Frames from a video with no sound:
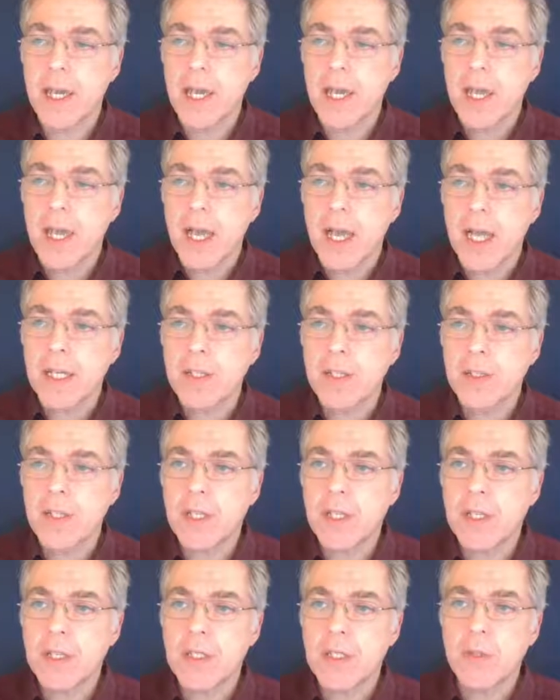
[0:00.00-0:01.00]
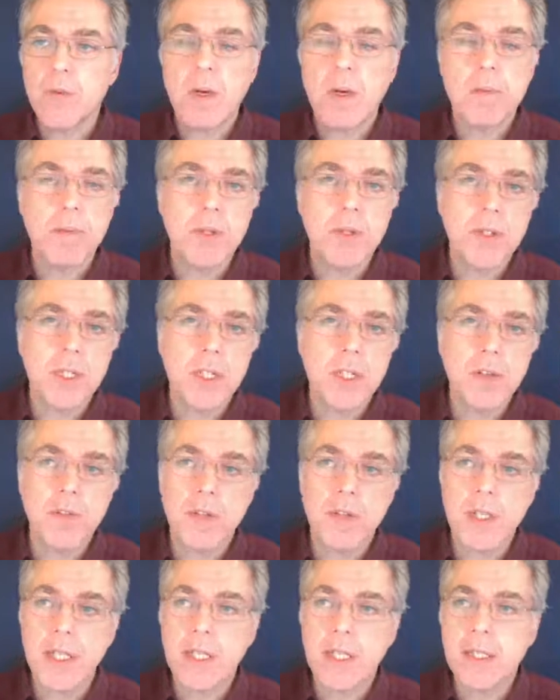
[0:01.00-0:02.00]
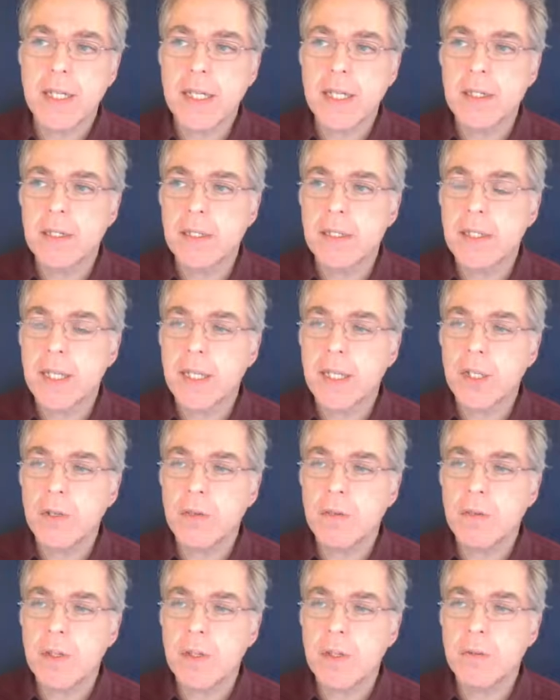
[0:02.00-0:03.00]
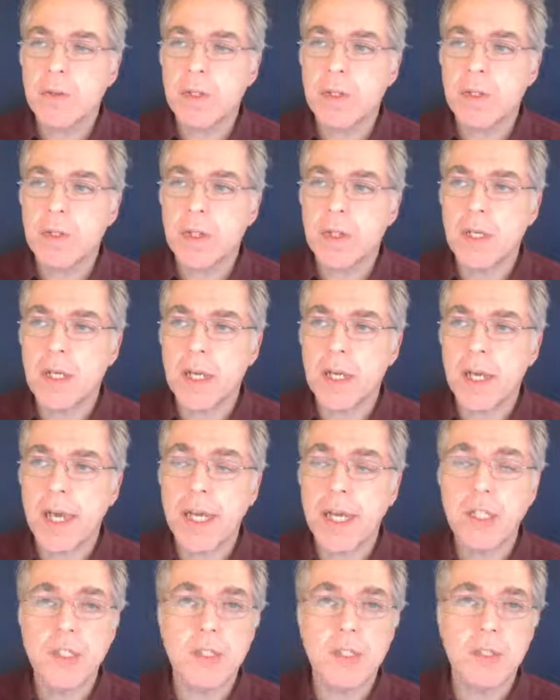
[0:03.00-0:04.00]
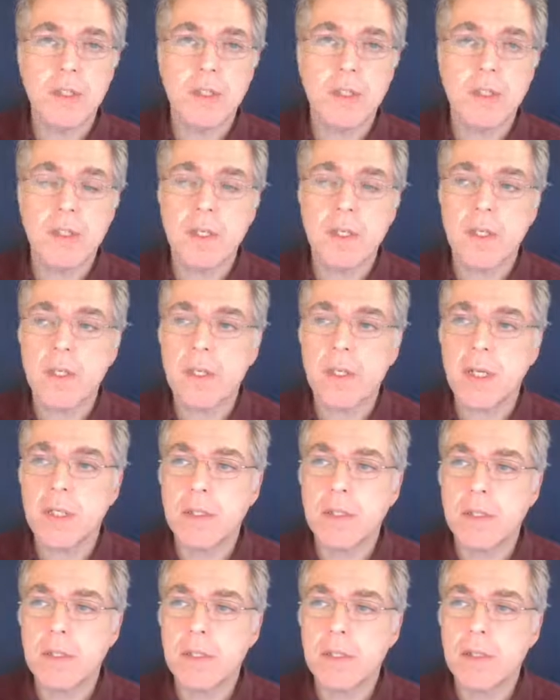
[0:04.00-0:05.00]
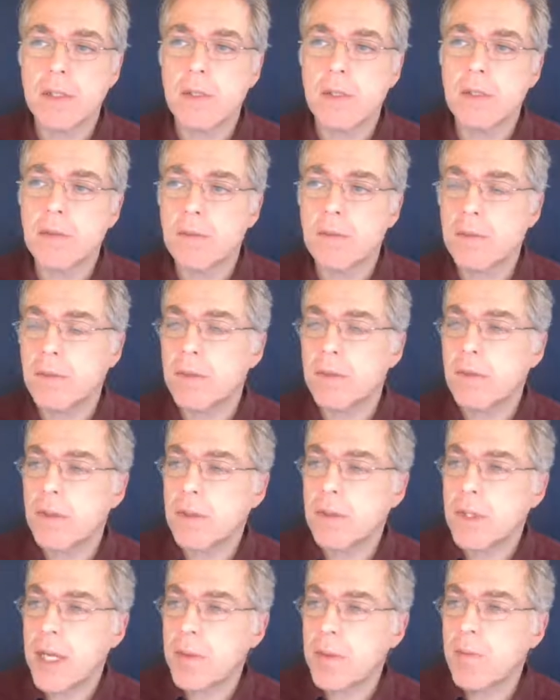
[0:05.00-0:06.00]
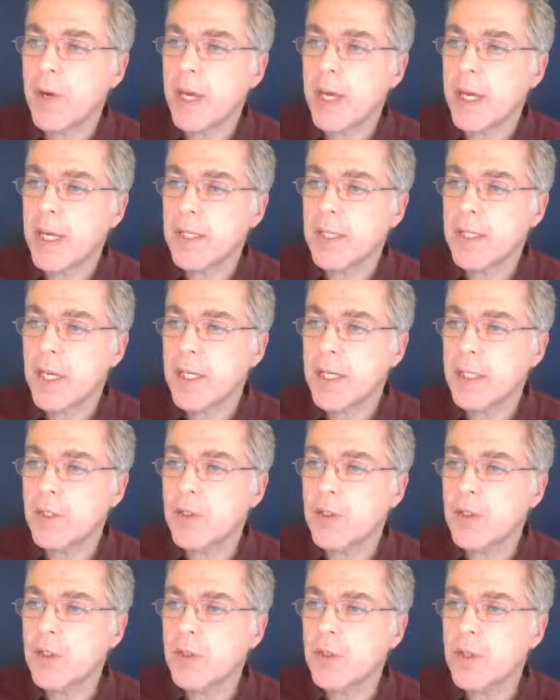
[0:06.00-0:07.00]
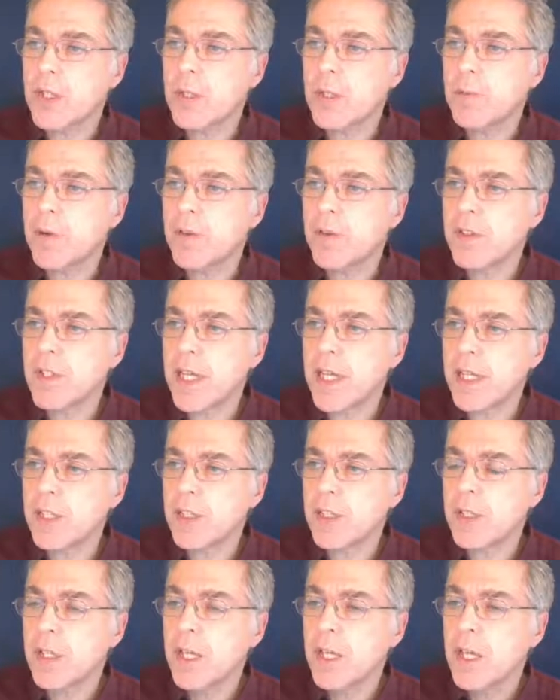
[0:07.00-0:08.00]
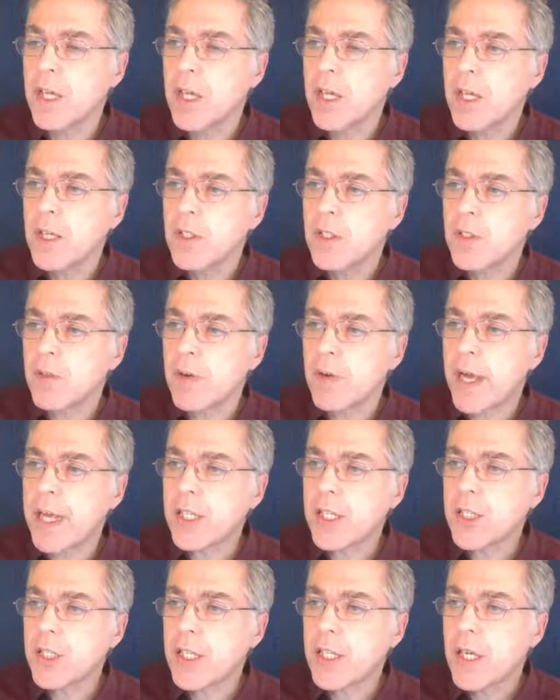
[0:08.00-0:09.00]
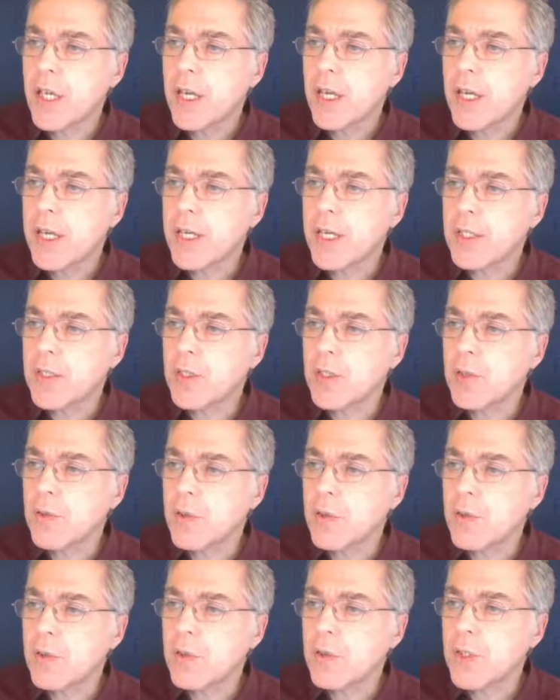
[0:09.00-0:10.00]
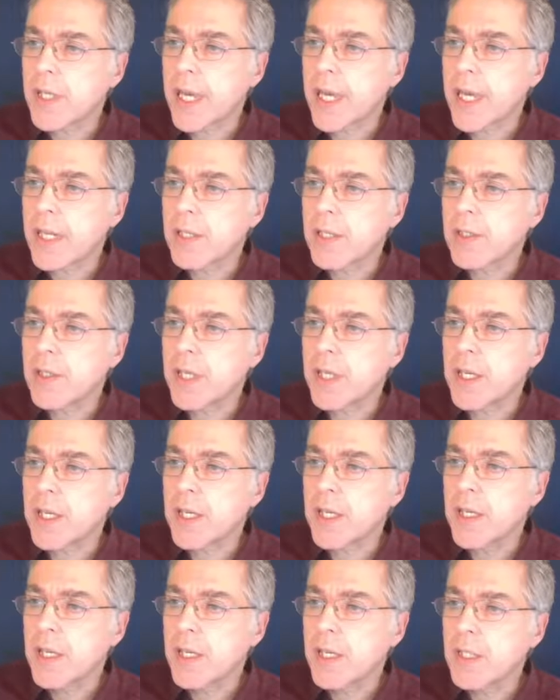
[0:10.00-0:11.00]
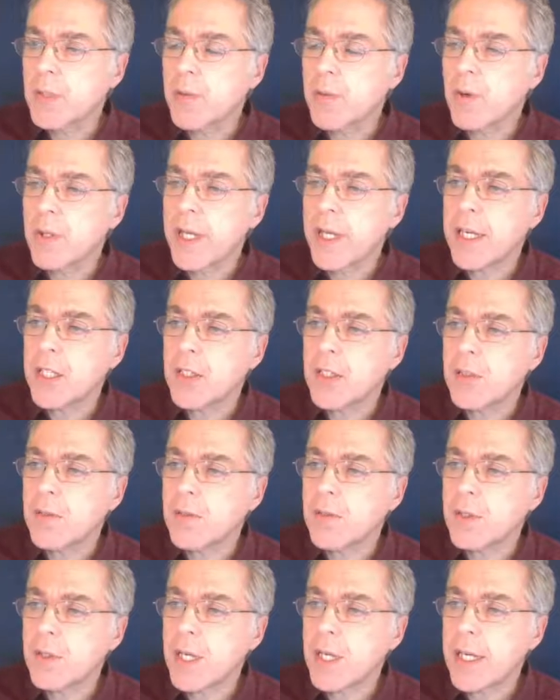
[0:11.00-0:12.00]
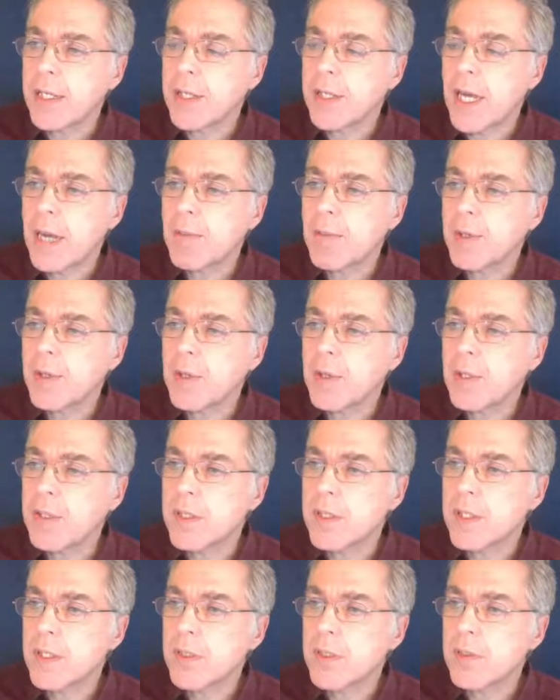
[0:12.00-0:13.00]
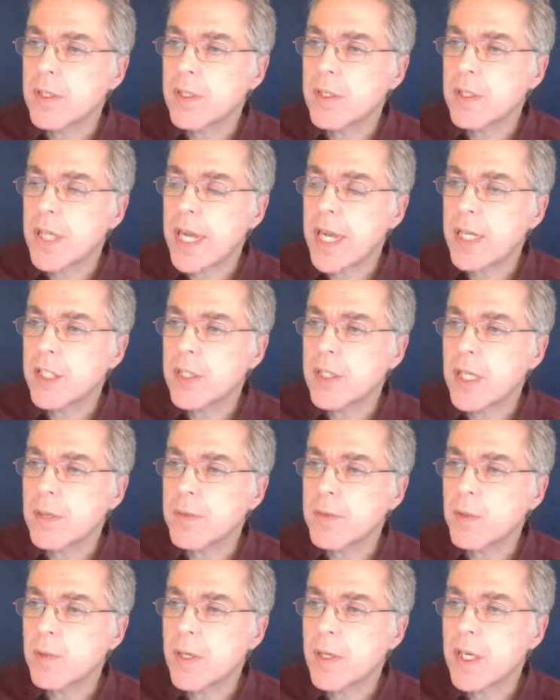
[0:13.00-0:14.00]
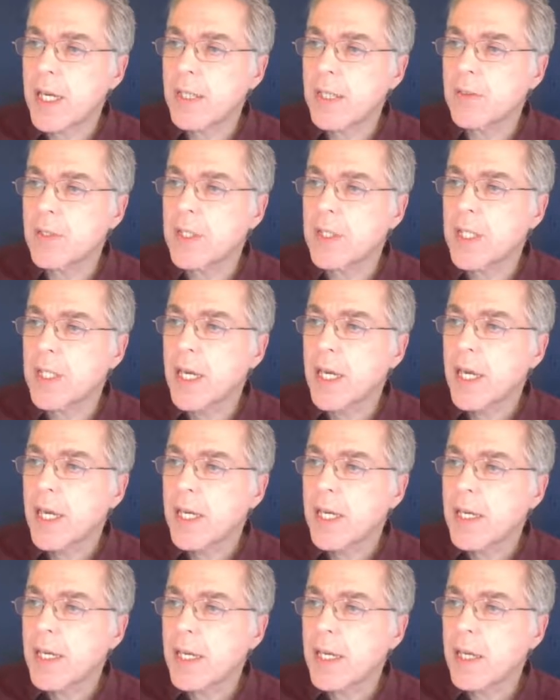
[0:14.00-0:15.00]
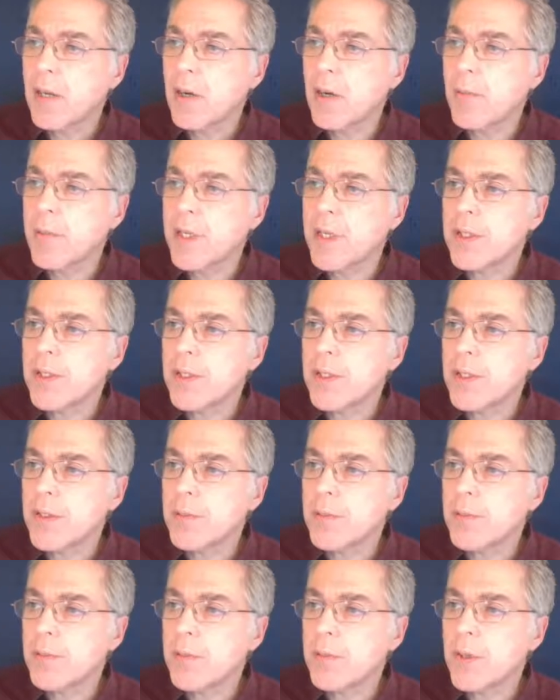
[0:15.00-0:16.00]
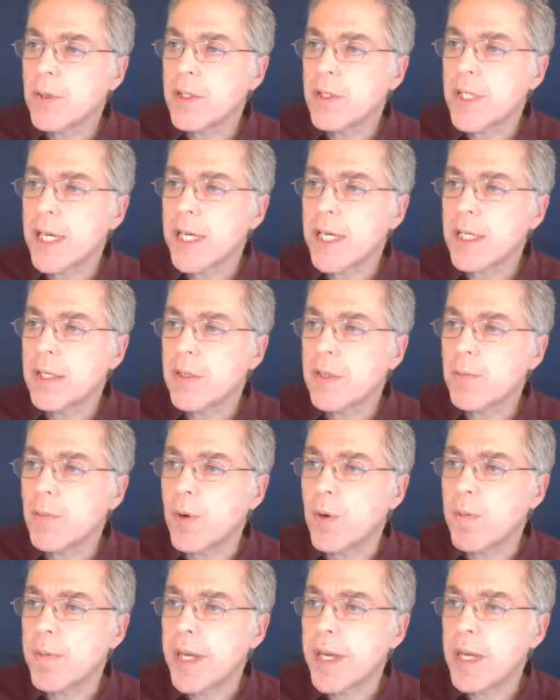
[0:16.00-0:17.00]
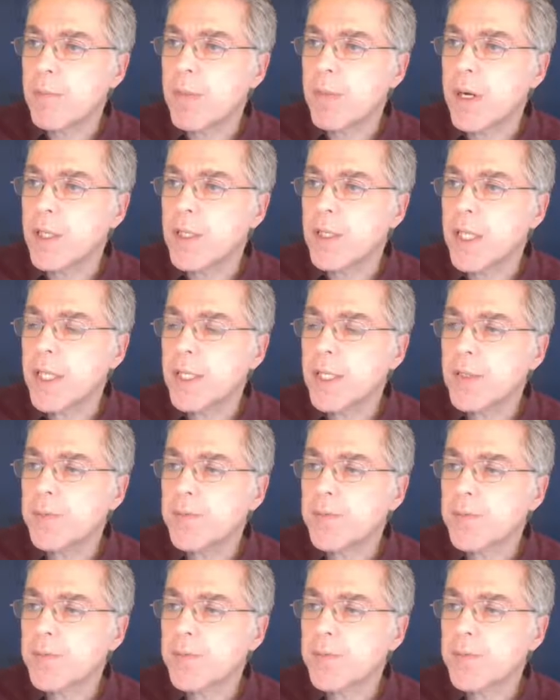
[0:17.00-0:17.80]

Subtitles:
And you see this is 1% of critical density and with H as the same way as I had introduced it in the previous lecture. So H is used to scale the small h to scale the Hubble constant. So this is H times 100 kilometers per second per megaparsecs.